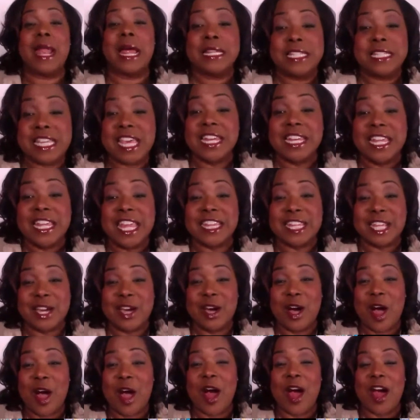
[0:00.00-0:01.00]
I did get the
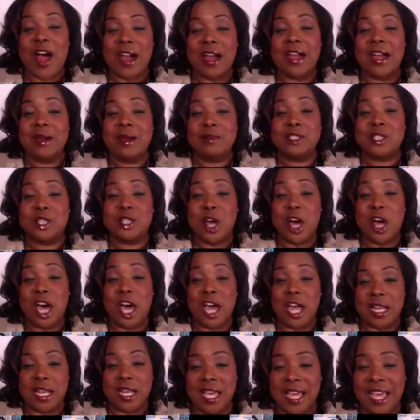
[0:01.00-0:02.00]
car, it
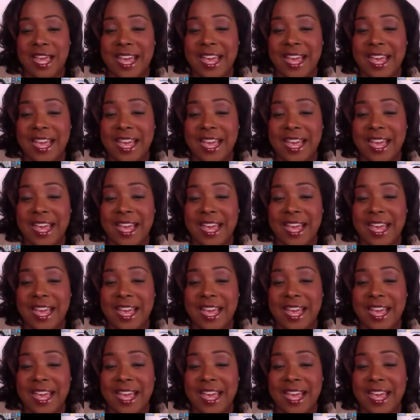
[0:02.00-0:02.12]
was good.